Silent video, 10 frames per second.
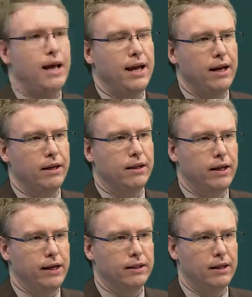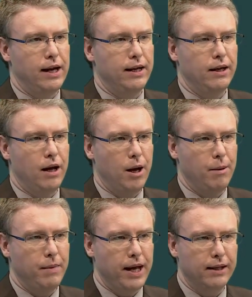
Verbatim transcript: in things like um,